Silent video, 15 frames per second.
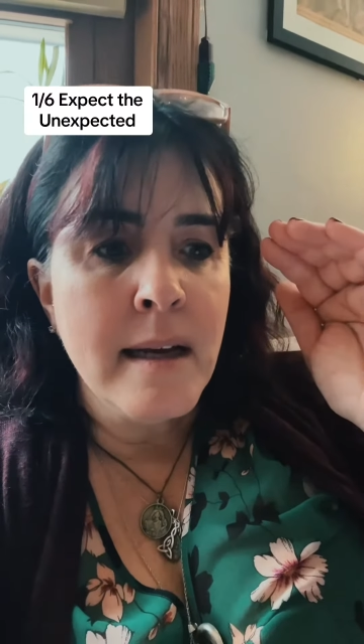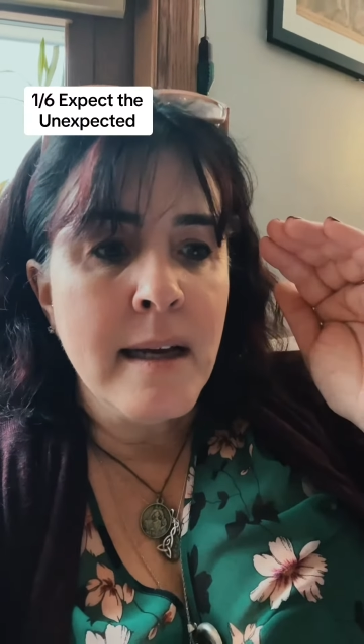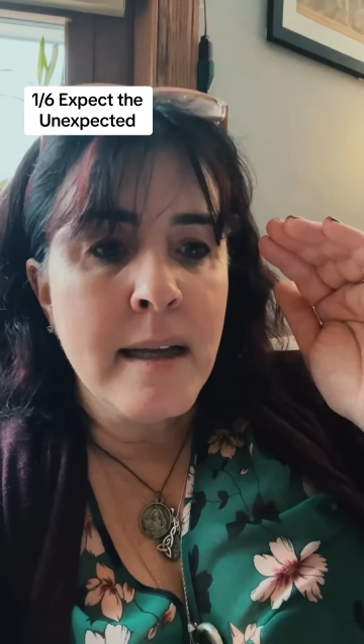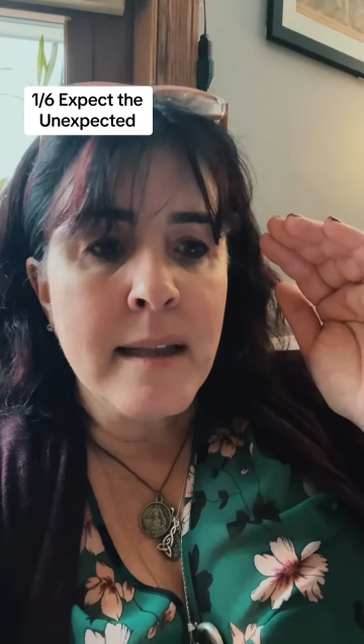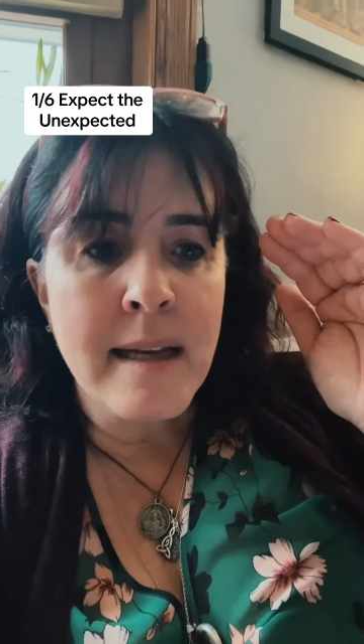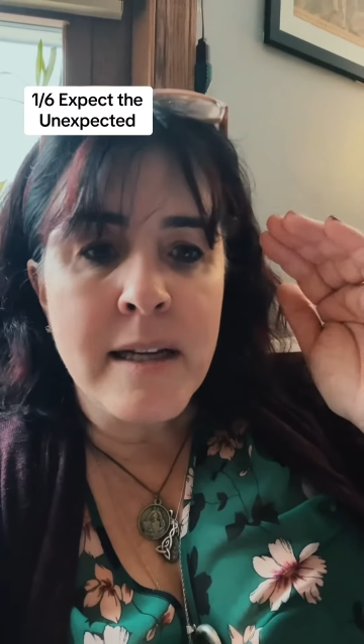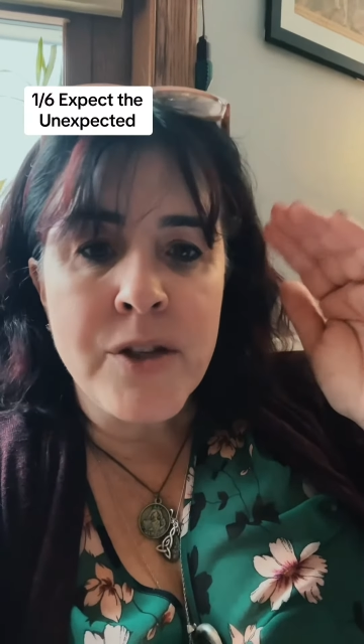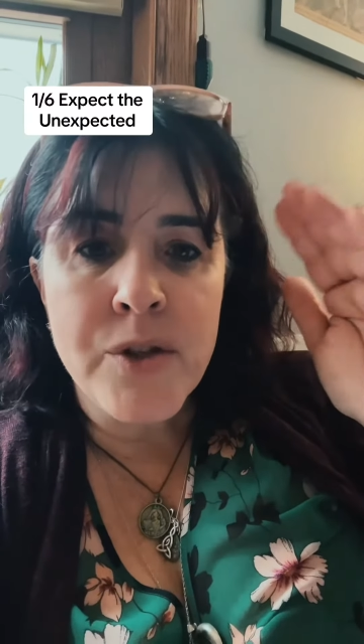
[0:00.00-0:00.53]

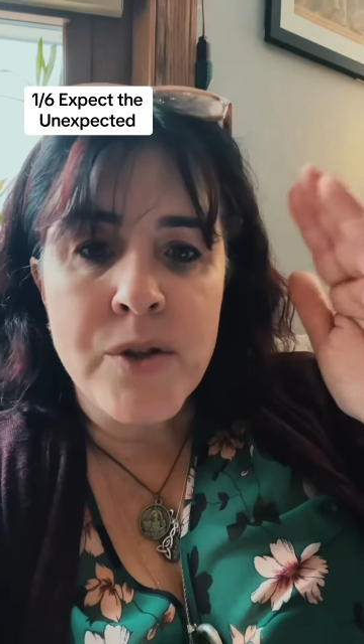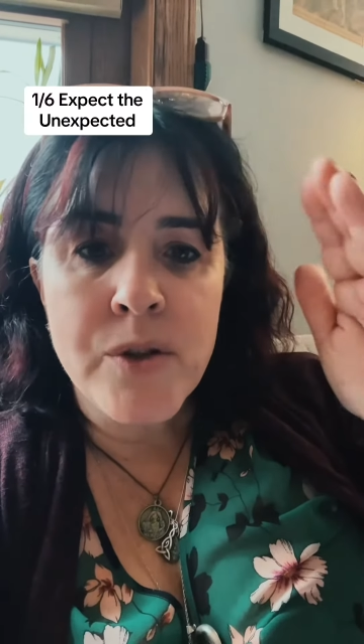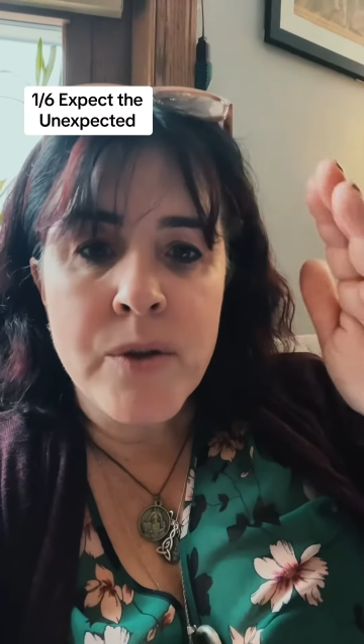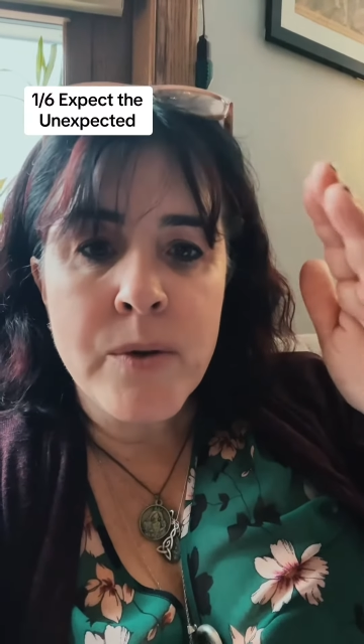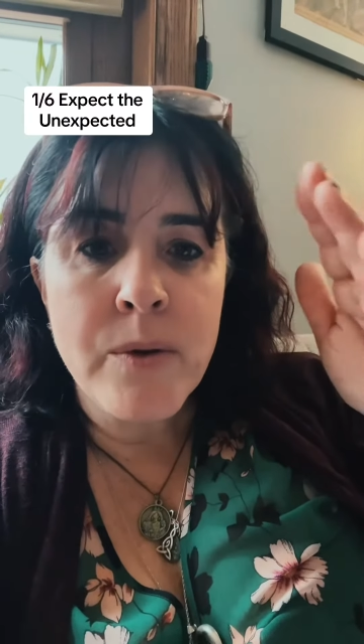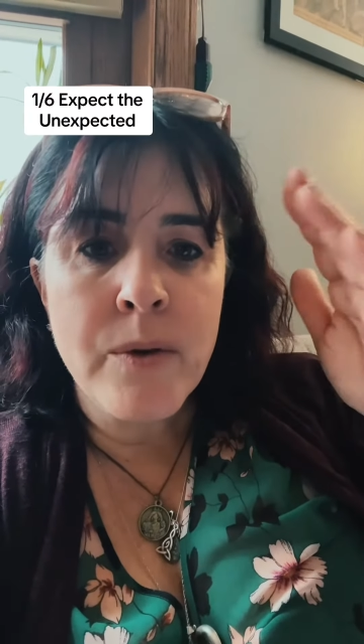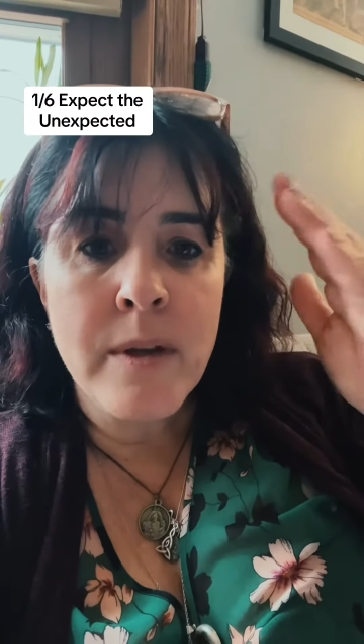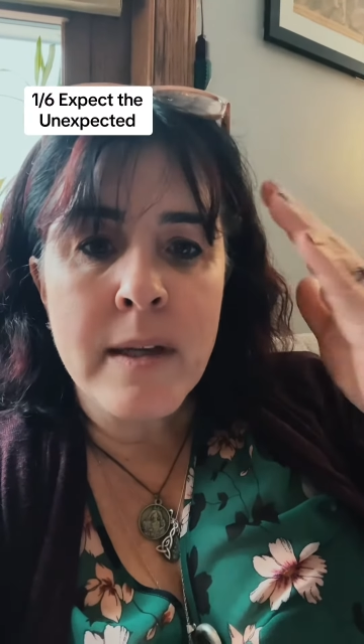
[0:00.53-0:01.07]
it likes
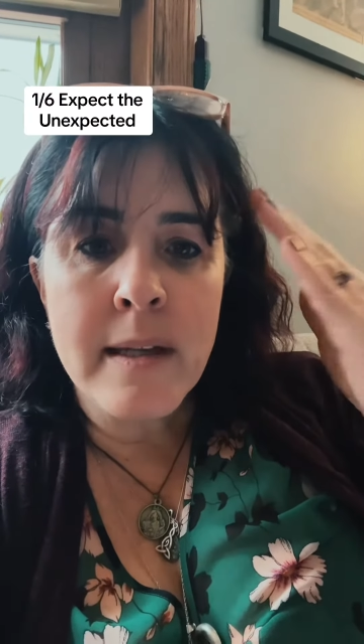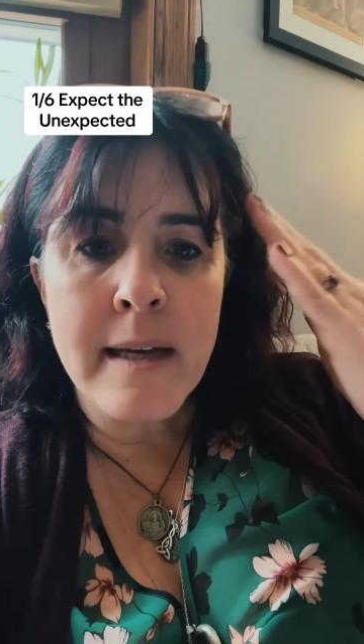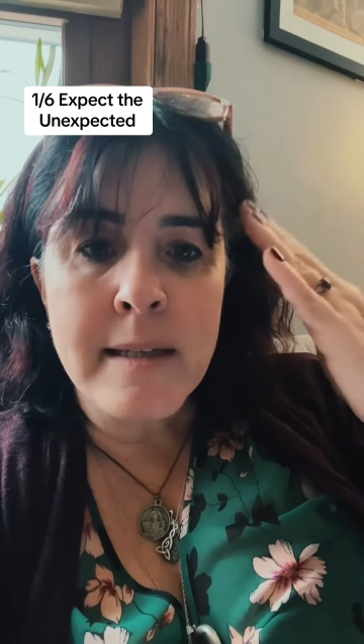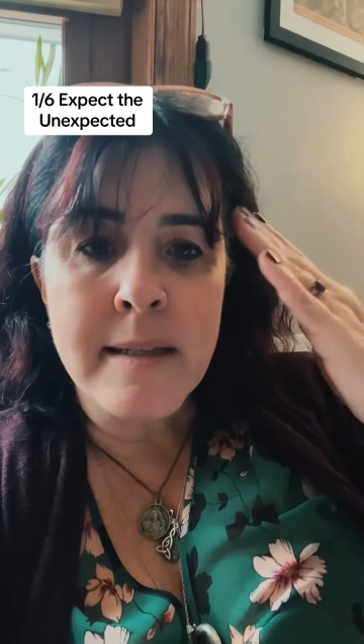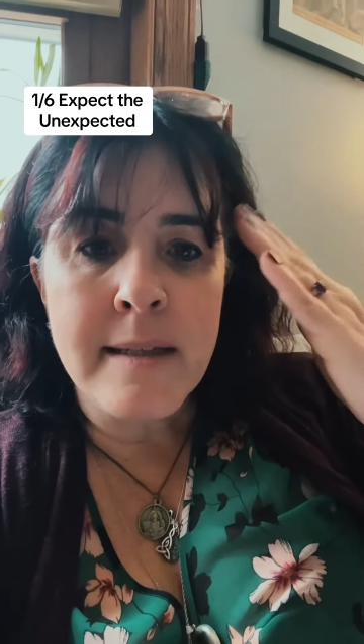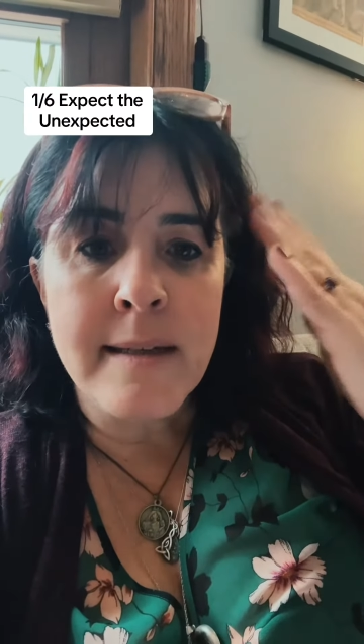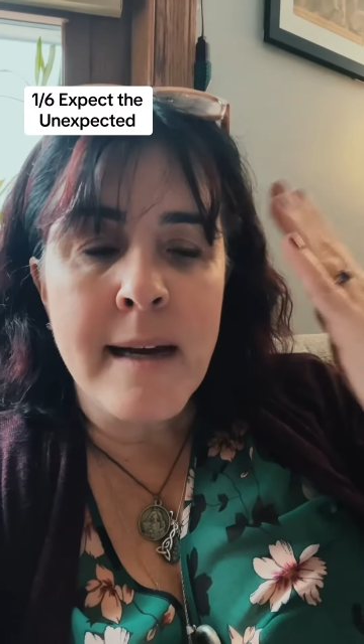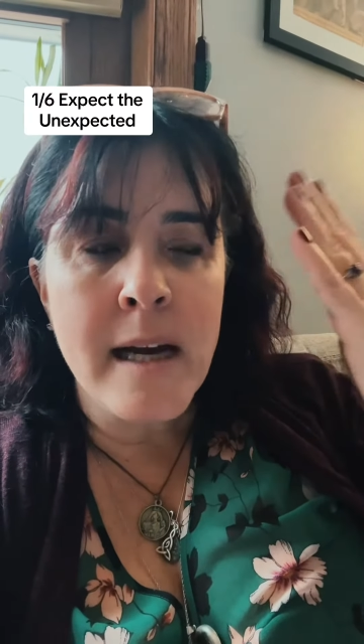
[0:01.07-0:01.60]
truth, it
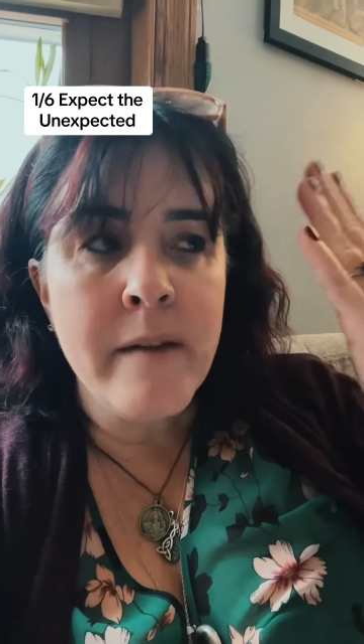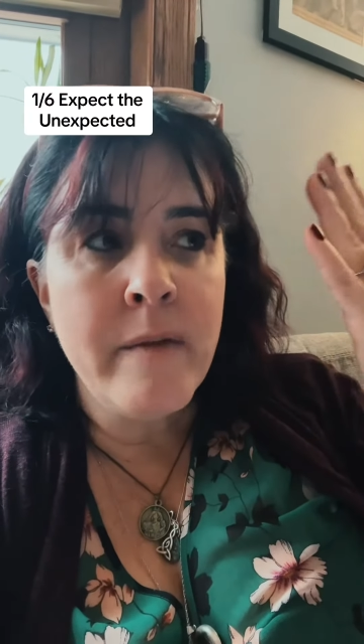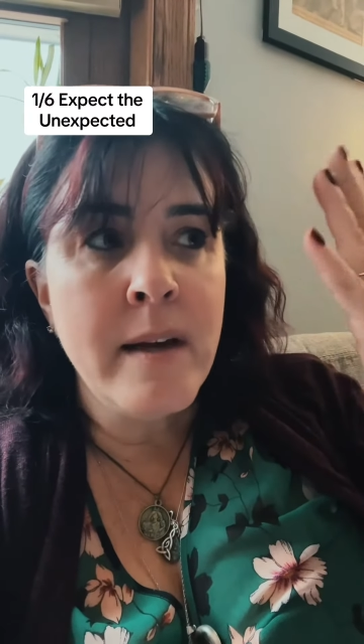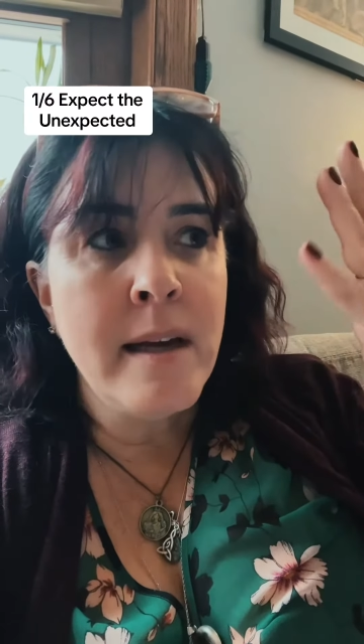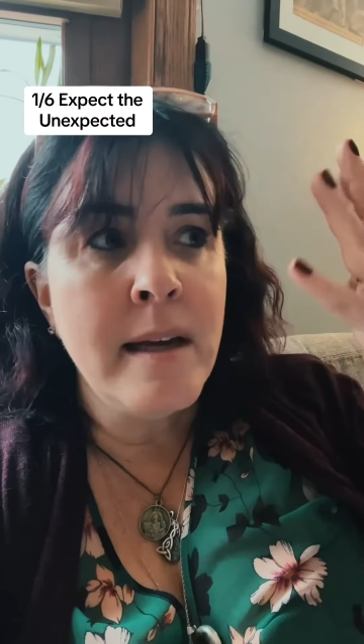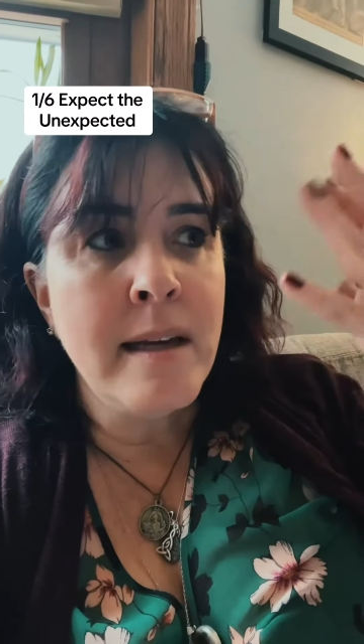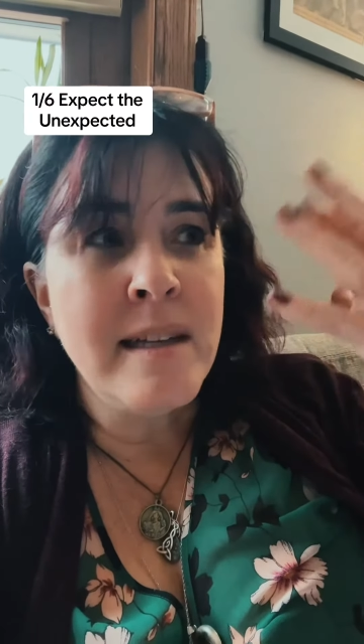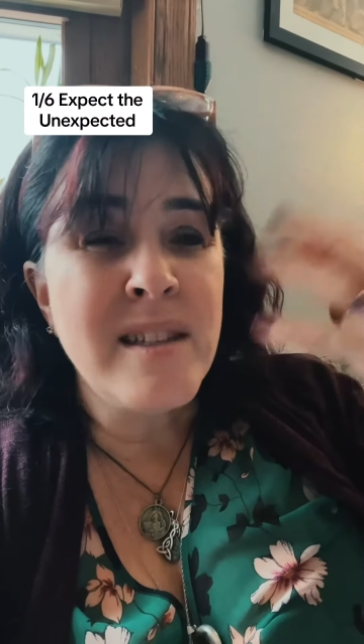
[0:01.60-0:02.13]
likes to dive in.